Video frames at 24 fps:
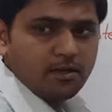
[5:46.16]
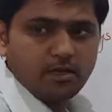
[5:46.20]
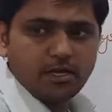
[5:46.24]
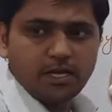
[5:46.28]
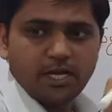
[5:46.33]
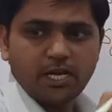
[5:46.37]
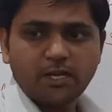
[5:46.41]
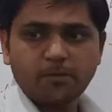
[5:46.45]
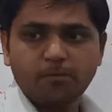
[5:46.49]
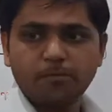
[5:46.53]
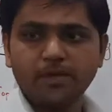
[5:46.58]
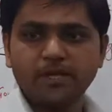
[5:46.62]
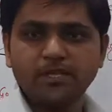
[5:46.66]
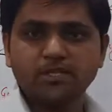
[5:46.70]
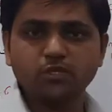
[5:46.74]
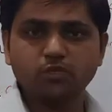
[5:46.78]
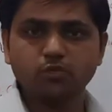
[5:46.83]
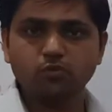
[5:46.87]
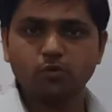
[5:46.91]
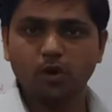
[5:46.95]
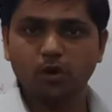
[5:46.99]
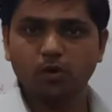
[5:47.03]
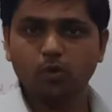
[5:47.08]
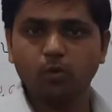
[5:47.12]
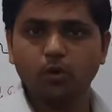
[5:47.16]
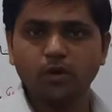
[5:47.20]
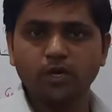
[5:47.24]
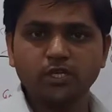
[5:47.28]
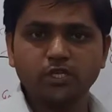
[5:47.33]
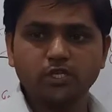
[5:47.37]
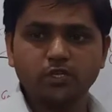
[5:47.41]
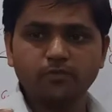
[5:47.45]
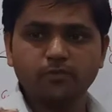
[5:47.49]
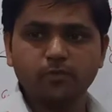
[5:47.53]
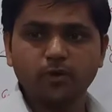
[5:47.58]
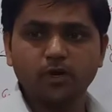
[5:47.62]
It means you are going
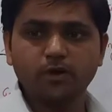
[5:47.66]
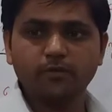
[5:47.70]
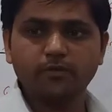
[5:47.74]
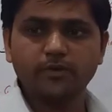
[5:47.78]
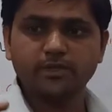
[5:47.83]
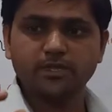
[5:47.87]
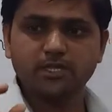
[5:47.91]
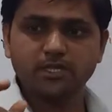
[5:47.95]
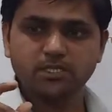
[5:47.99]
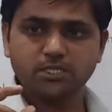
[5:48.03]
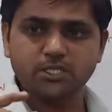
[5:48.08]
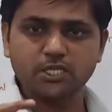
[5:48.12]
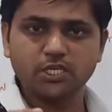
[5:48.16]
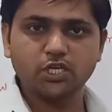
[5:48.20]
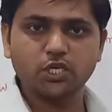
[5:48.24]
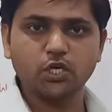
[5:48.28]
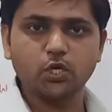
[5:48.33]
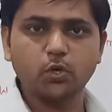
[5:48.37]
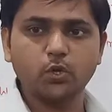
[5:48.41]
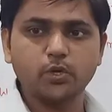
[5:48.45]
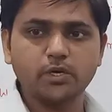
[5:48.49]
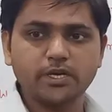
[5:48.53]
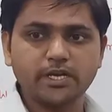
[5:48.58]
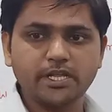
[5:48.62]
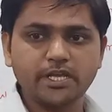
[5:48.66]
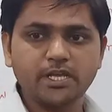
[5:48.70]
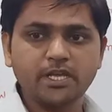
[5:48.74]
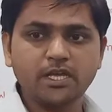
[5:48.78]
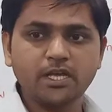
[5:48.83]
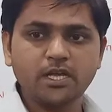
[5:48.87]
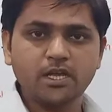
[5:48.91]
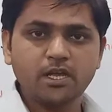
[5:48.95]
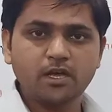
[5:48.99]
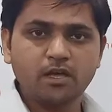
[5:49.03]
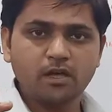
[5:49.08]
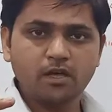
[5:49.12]
to work with the
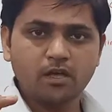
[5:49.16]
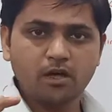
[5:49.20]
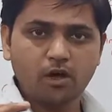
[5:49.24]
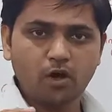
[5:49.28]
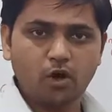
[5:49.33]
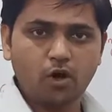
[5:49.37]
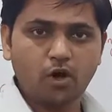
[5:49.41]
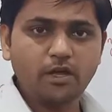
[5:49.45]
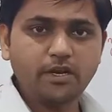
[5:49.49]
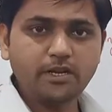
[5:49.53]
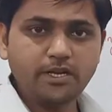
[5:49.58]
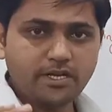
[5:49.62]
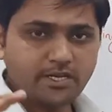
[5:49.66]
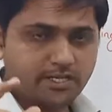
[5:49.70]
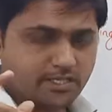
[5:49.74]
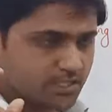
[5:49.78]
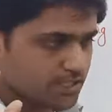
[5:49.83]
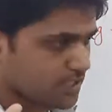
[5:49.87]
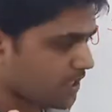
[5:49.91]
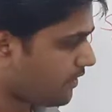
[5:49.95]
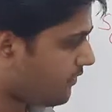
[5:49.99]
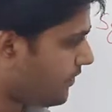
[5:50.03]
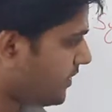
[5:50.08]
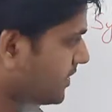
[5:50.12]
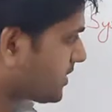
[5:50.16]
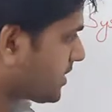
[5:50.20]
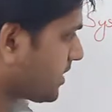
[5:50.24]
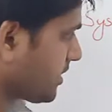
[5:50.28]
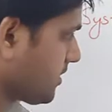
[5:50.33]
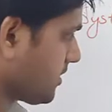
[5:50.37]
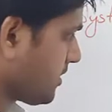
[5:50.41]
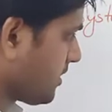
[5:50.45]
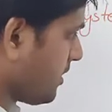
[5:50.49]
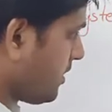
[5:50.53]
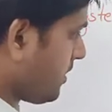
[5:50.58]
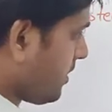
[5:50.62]
security or
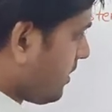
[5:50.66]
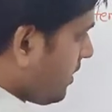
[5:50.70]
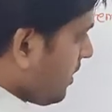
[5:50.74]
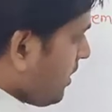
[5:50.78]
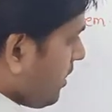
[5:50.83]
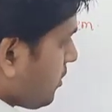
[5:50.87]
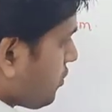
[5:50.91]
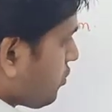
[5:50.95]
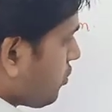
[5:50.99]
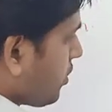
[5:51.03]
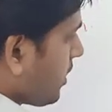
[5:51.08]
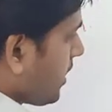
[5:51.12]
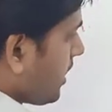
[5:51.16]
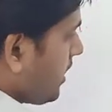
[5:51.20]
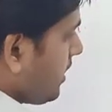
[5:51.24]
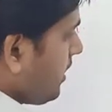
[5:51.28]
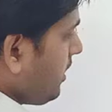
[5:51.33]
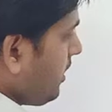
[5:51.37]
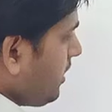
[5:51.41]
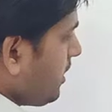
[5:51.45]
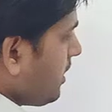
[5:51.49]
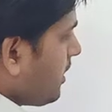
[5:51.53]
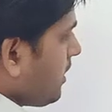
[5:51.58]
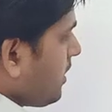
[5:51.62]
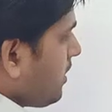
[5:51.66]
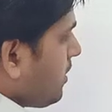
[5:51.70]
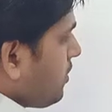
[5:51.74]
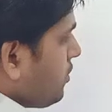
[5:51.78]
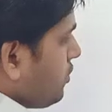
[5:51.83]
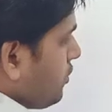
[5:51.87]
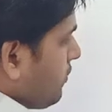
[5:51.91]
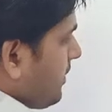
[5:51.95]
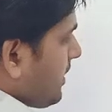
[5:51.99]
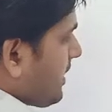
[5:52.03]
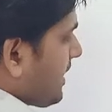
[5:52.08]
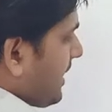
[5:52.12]
services. So here
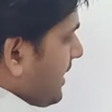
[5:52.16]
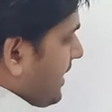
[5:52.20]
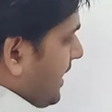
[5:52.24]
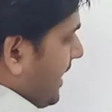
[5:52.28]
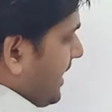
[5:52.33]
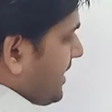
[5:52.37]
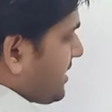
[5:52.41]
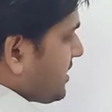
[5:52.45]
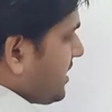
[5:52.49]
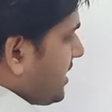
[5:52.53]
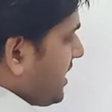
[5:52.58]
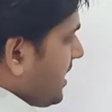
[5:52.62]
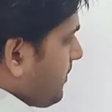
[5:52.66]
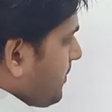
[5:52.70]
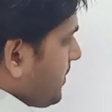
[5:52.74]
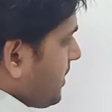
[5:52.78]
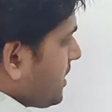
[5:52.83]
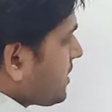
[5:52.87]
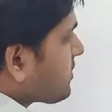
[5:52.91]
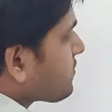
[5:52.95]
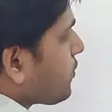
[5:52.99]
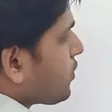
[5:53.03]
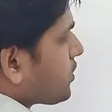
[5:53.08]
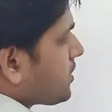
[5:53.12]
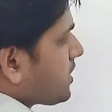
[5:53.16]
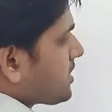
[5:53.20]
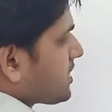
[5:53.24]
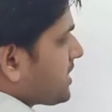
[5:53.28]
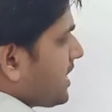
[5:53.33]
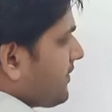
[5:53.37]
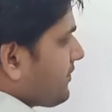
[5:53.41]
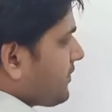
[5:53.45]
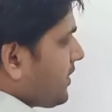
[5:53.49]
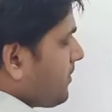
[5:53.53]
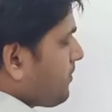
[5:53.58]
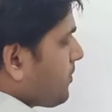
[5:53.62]
you will get HTTPS for the
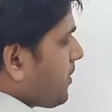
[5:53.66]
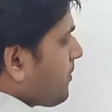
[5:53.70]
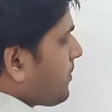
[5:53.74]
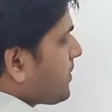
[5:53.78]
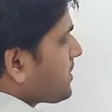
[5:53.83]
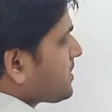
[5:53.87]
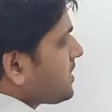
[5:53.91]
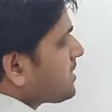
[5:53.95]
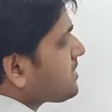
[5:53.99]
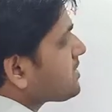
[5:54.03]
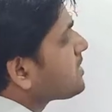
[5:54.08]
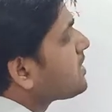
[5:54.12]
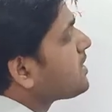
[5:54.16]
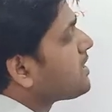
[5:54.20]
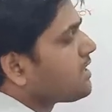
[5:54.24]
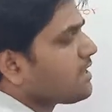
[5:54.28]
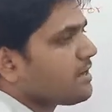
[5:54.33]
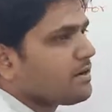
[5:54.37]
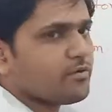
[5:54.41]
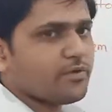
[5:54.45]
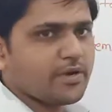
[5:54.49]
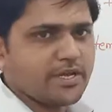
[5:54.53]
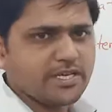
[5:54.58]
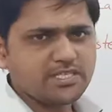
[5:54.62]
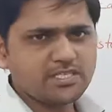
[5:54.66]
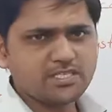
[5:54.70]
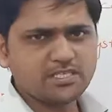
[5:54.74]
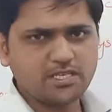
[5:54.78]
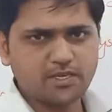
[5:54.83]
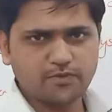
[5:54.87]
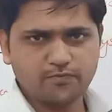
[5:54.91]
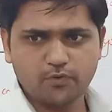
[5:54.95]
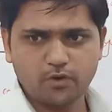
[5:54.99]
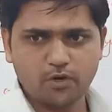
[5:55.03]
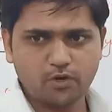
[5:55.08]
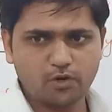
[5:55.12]
safety purposes. The rest,
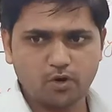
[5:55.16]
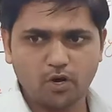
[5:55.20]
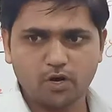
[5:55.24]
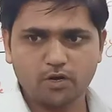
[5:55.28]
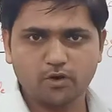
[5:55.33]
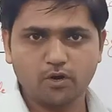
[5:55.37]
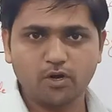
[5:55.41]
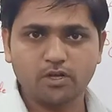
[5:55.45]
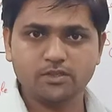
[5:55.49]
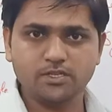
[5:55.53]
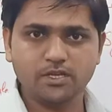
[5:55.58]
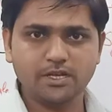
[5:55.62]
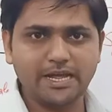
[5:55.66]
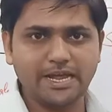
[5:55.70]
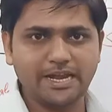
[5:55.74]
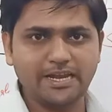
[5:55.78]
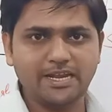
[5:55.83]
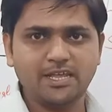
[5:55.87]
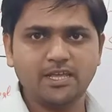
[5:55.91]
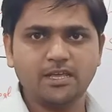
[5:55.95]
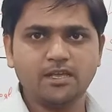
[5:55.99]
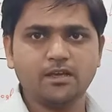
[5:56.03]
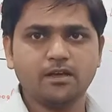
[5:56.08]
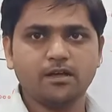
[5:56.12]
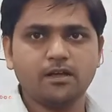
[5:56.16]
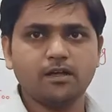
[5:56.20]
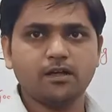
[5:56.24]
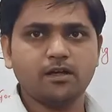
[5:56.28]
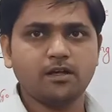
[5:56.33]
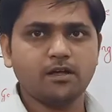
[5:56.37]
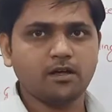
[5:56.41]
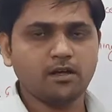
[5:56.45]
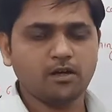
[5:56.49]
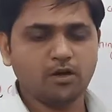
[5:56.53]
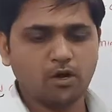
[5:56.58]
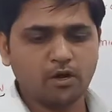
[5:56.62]
if you are not on any
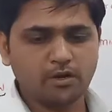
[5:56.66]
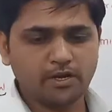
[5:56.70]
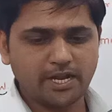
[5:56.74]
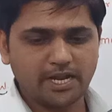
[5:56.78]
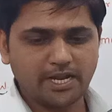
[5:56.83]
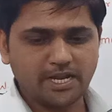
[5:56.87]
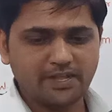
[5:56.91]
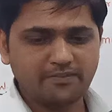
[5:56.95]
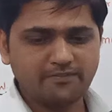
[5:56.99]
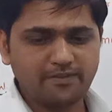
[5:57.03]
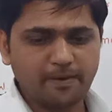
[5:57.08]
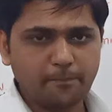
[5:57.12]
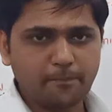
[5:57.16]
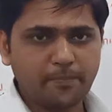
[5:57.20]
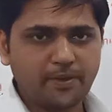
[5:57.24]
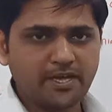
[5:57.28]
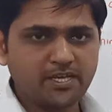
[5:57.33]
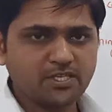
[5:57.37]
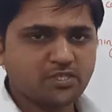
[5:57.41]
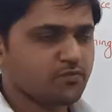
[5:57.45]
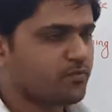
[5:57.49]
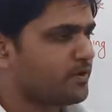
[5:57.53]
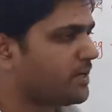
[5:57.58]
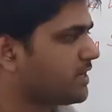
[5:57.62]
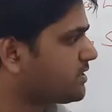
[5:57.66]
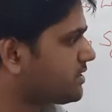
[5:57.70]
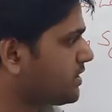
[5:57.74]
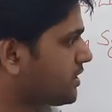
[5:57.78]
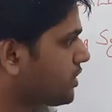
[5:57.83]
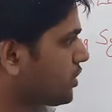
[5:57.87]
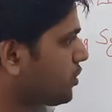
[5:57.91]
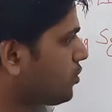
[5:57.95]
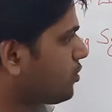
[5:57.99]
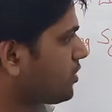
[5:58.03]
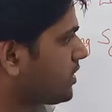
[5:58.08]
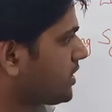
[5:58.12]
web page where
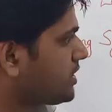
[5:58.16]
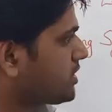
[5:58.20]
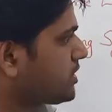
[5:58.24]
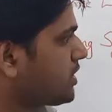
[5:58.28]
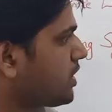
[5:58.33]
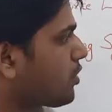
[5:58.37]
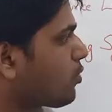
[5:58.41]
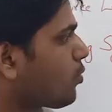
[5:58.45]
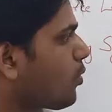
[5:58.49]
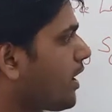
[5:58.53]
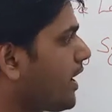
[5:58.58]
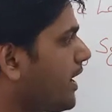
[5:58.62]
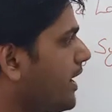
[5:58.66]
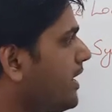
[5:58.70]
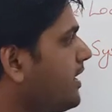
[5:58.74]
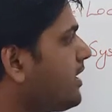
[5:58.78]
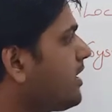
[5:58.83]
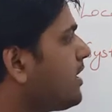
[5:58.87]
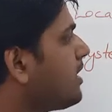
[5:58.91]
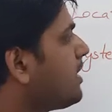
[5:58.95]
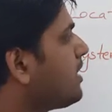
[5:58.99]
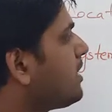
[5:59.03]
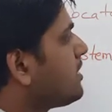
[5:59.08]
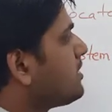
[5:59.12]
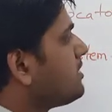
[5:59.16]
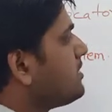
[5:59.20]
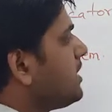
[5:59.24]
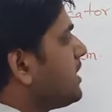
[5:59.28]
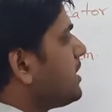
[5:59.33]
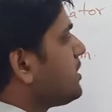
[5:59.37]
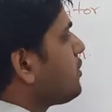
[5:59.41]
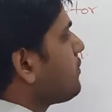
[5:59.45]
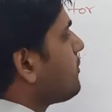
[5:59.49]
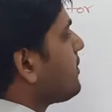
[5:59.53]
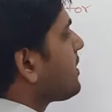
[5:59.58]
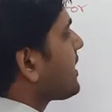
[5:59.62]
security is required,
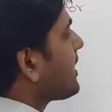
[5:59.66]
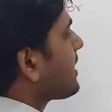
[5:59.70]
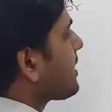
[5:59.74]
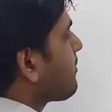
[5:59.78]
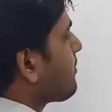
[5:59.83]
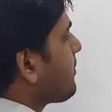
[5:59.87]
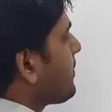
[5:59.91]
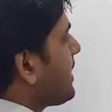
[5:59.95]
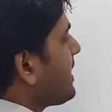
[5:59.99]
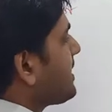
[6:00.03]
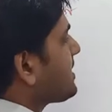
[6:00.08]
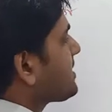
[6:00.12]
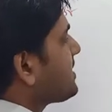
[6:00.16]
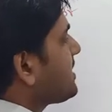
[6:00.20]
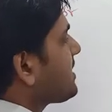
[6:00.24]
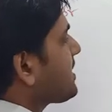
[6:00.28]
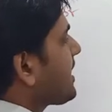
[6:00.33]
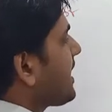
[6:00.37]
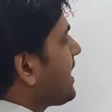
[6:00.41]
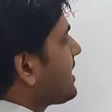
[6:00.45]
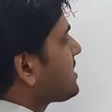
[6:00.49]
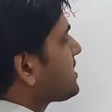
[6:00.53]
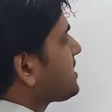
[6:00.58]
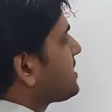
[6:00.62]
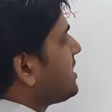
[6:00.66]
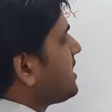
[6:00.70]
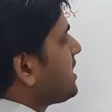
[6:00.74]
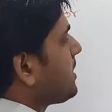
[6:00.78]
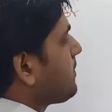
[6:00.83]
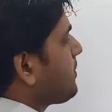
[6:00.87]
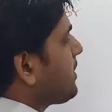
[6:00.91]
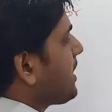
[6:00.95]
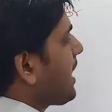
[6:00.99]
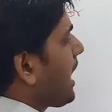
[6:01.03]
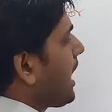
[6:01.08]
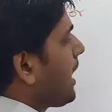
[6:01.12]
there you will get a basic
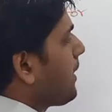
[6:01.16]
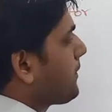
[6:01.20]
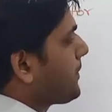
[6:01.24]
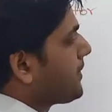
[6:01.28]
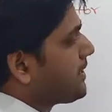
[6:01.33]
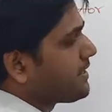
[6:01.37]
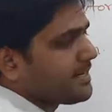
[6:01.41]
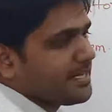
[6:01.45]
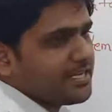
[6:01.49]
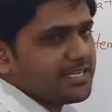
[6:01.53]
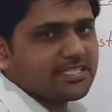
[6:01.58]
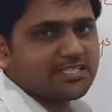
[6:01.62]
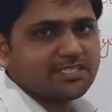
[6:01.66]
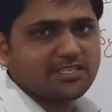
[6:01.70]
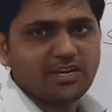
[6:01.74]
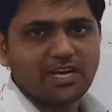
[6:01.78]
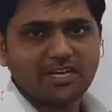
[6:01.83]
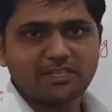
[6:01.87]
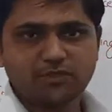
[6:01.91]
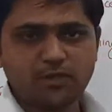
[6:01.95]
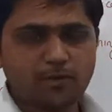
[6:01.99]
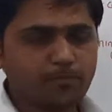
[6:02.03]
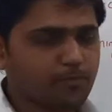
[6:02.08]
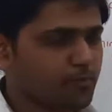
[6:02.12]
HTTP Hypertext Transfer